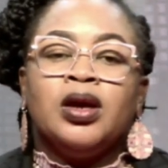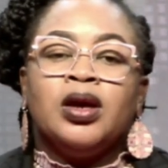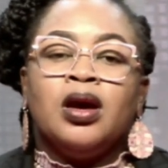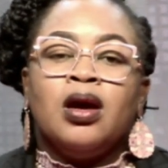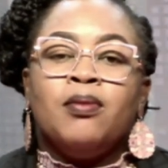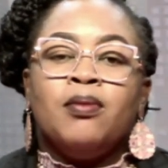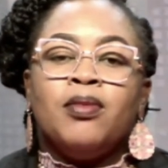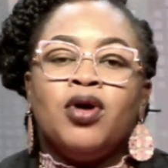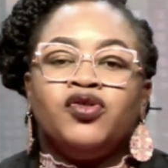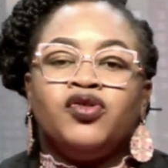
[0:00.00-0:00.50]

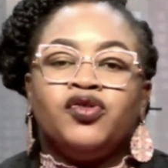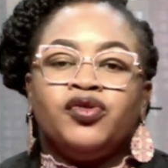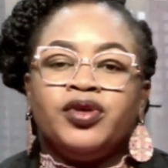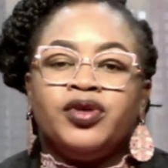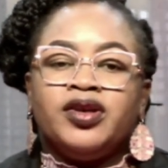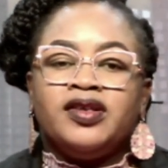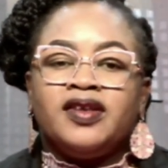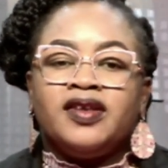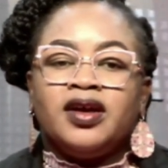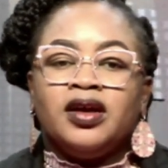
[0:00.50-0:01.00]

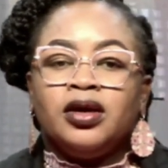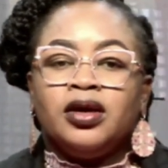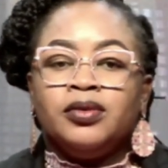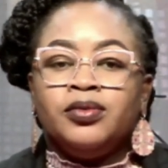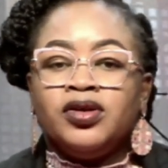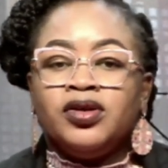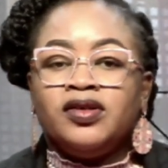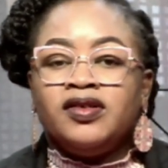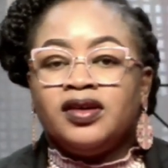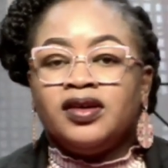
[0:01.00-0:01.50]
Motorists and
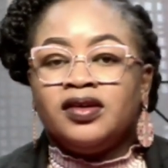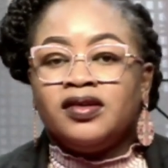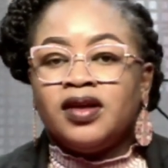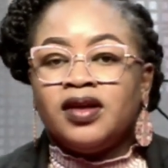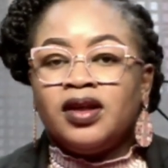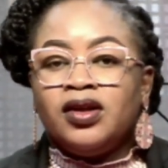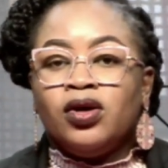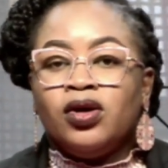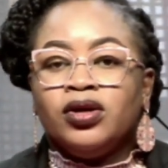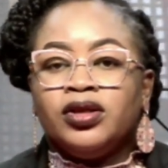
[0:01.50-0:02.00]
commuters
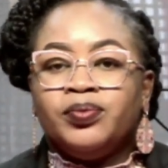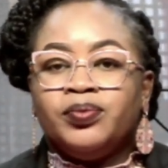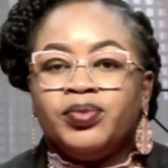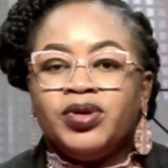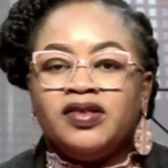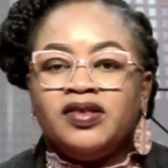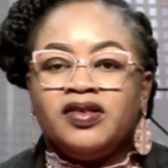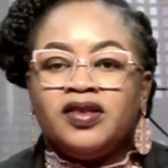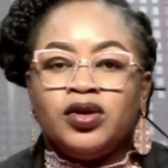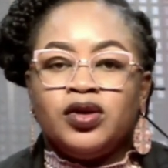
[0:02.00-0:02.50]
along the
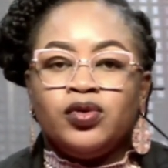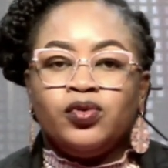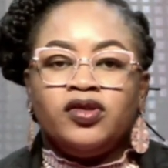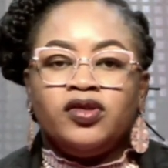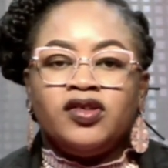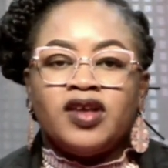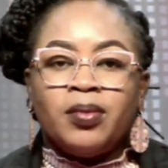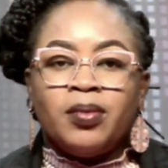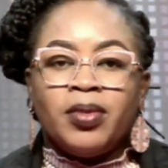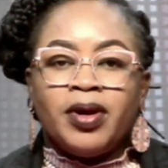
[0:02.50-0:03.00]
busy
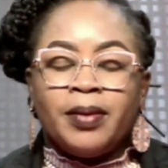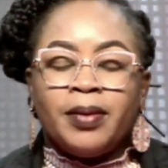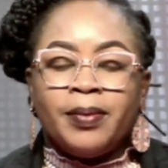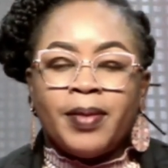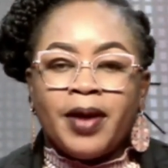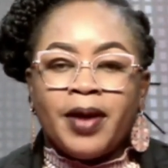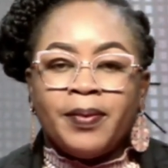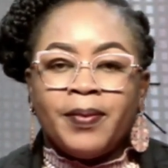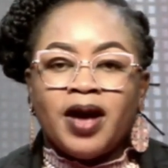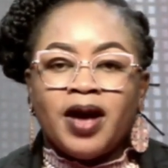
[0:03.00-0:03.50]
Udabara
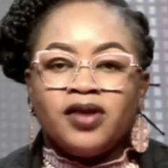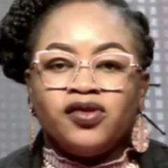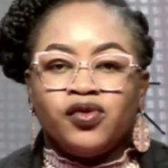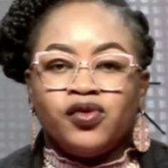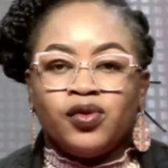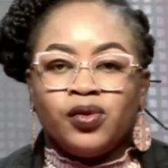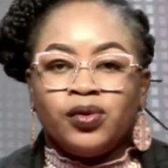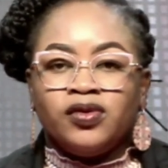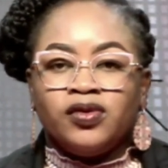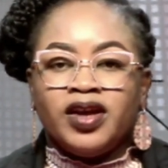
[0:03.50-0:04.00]
bypass
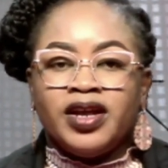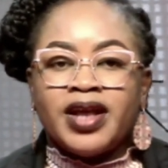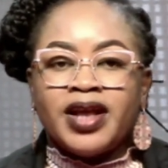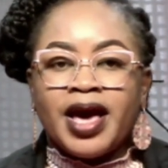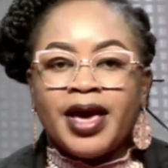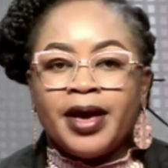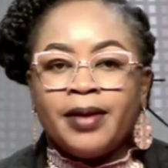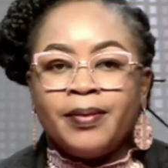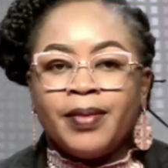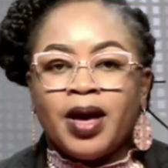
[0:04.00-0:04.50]
road in
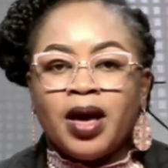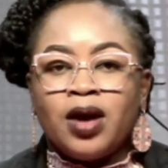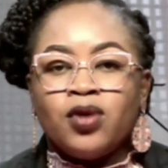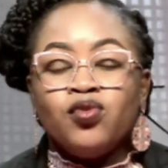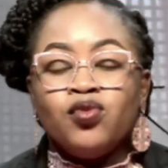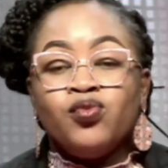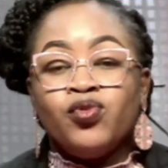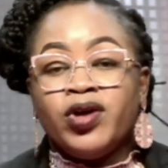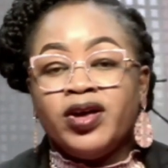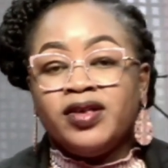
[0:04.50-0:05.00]
Ahaba,
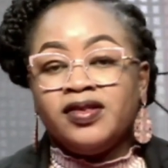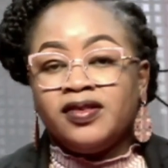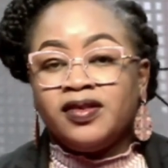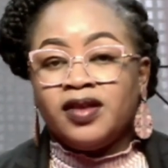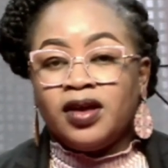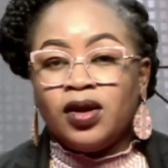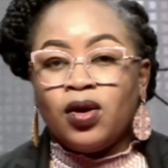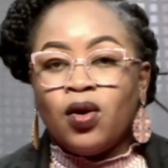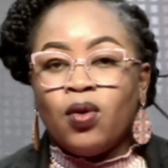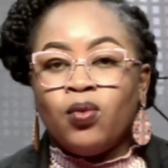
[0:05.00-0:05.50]

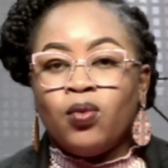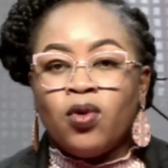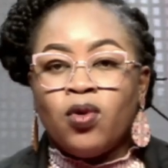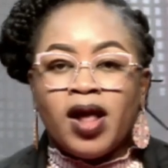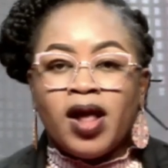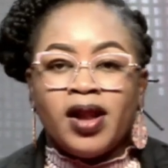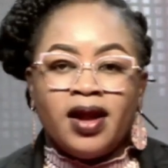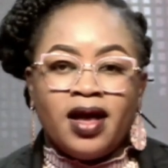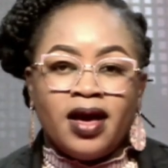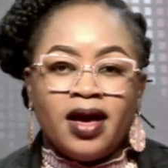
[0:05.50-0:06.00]
Umueze, or
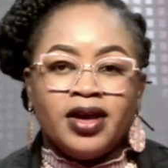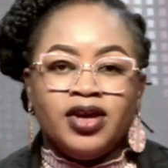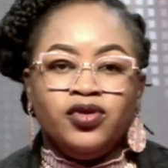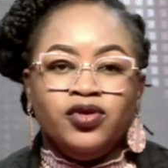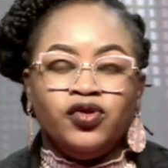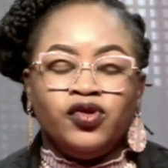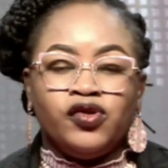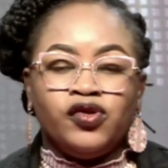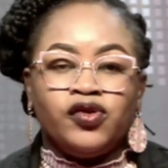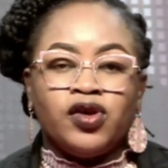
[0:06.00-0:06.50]
Wala in
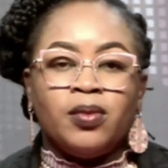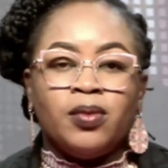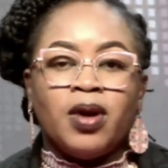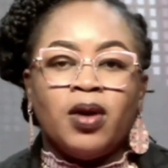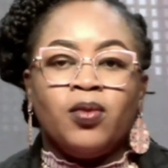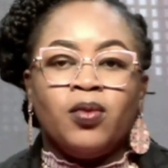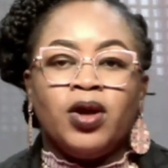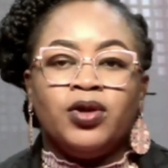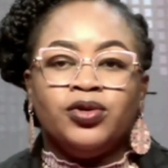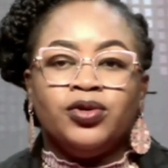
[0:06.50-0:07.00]

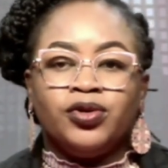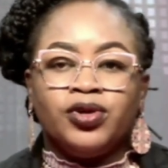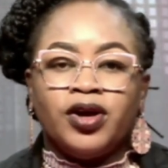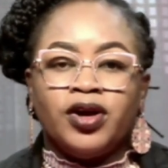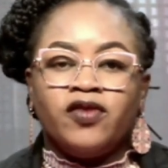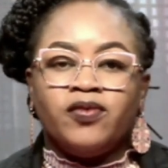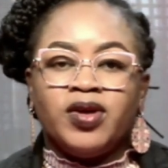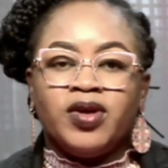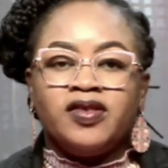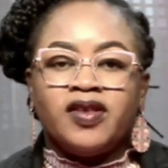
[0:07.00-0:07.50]
Osisiomangwa local
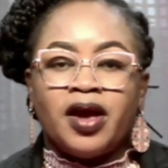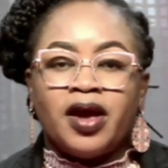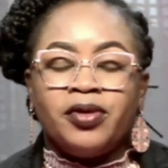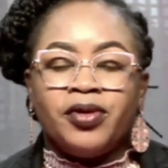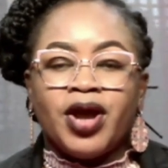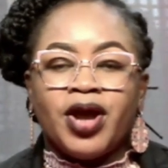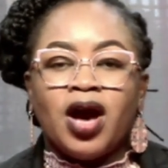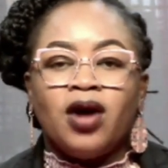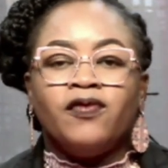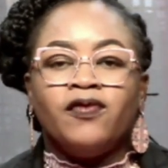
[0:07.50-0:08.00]
government
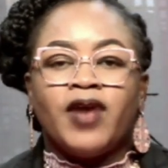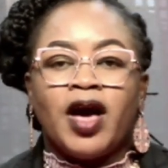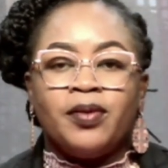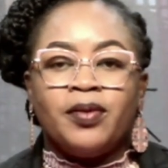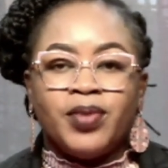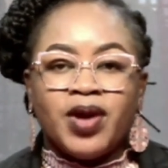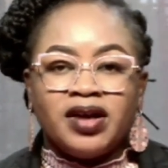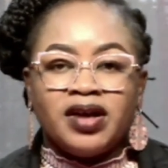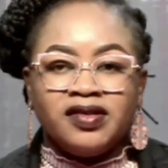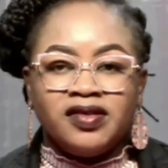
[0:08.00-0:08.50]
area of
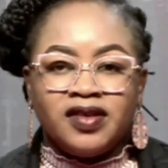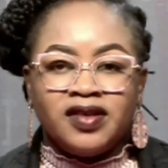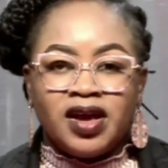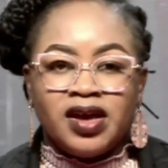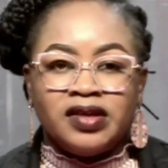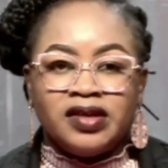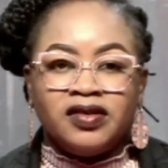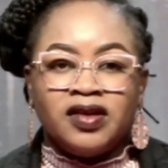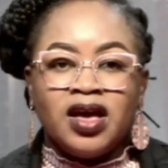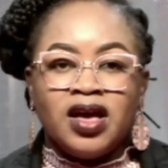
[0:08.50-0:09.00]
Abia
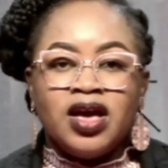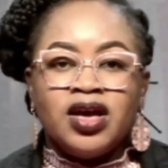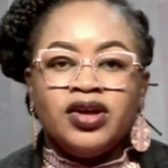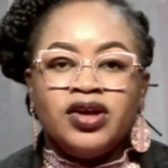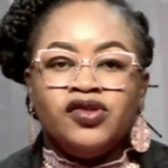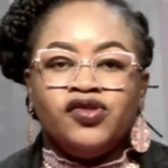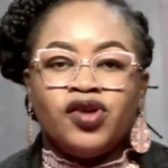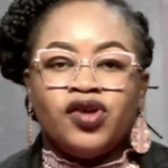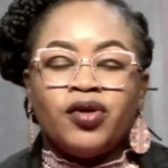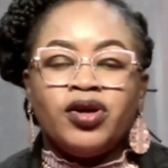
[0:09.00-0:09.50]
State
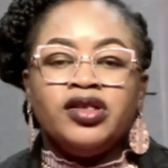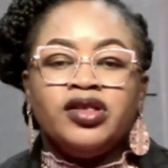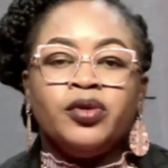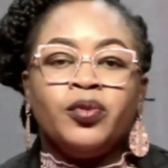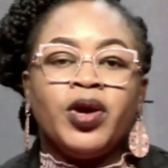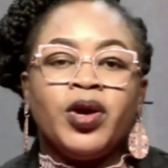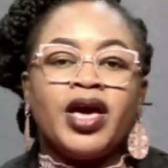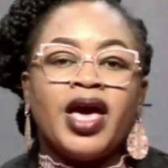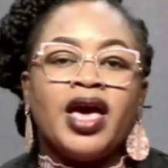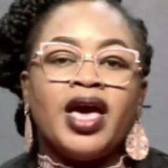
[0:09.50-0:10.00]
during the
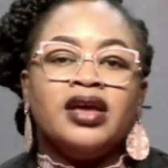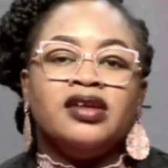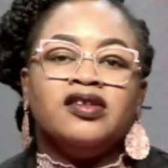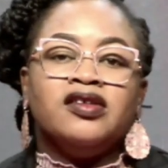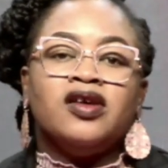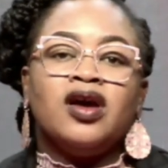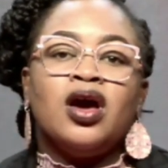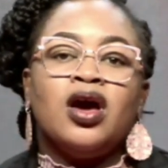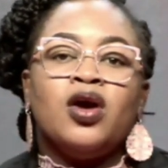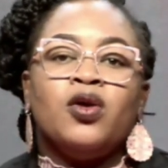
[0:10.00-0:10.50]
weekend
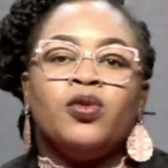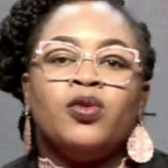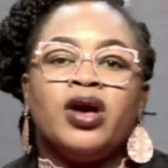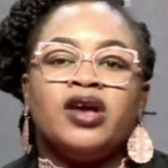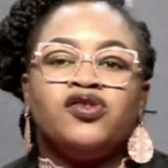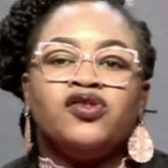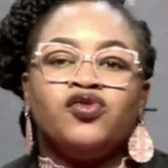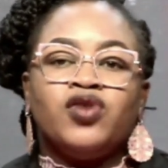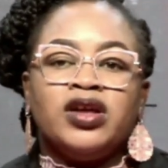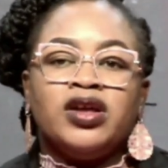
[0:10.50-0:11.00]
were
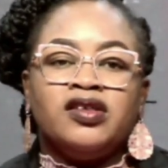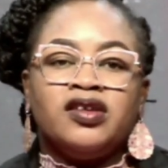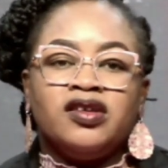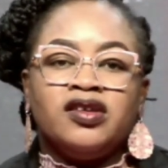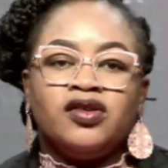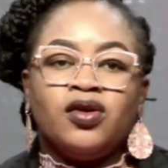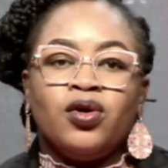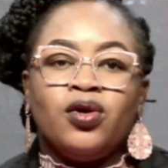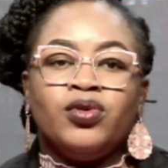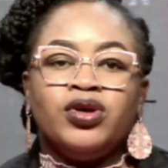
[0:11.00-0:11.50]
stranded
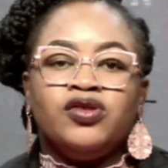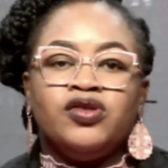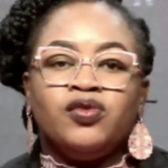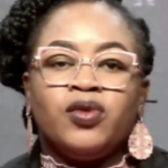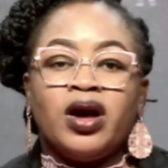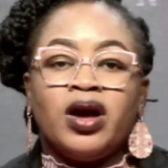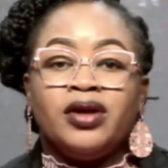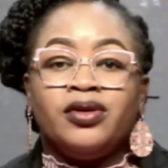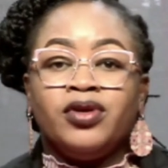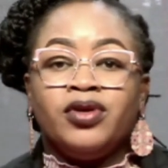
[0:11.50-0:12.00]
owing to a
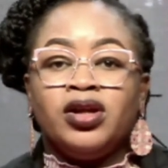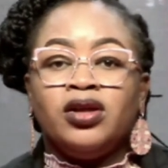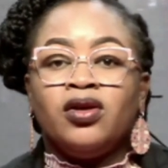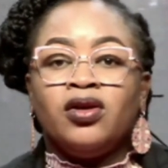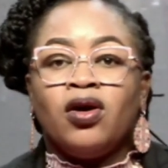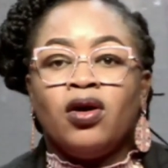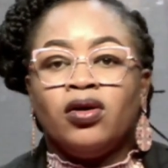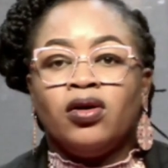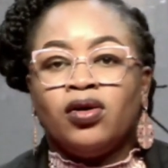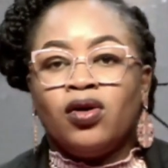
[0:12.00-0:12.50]

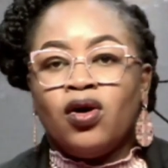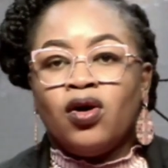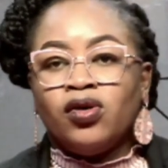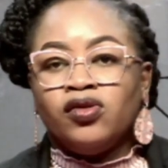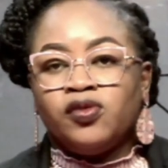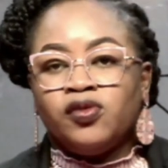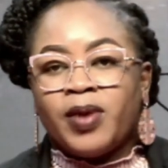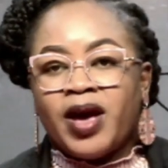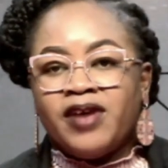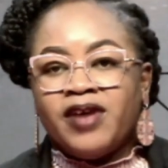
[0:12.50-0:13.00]
gridlock caused
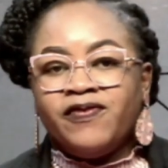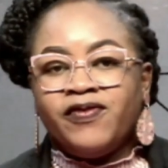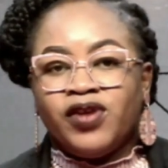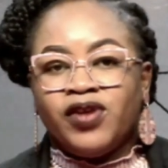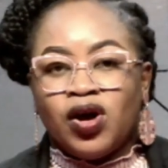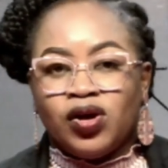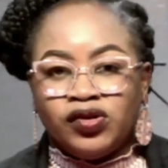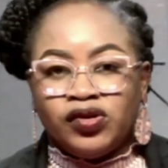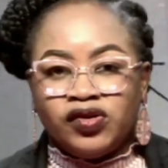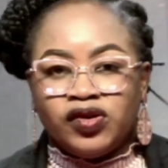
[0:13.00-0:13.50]
by a
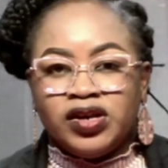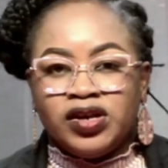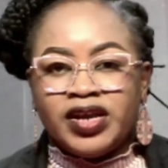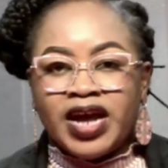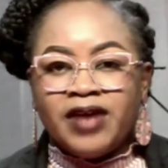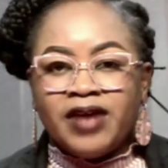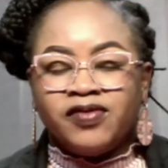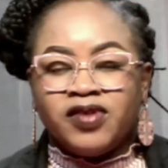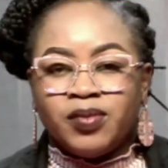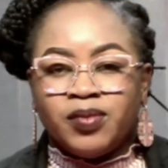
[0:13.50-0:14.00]
flood in the
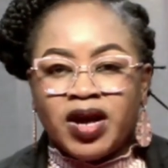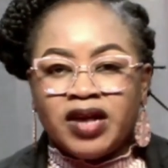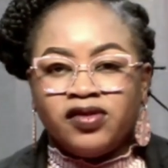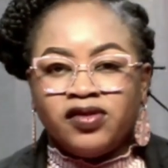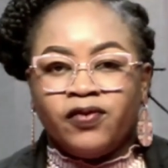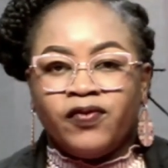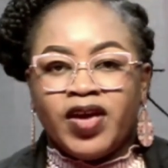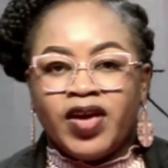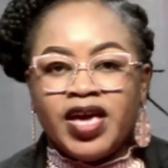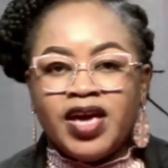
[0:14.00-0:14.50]
aftermath of
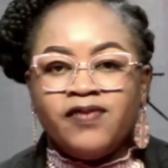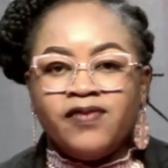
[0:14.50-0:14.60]
a heavy